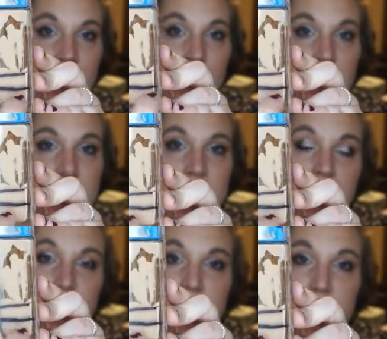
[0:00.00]
and I'm a
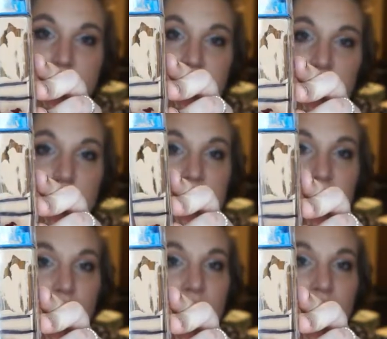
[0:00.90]
little bit
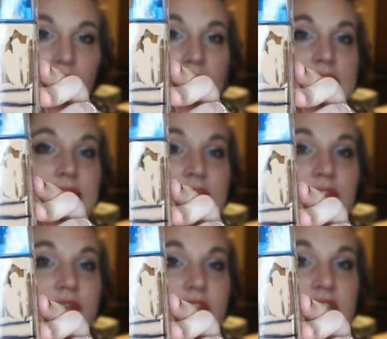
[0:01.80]
below that. I did
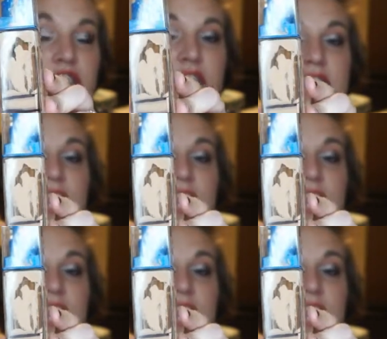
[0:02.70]
not finish the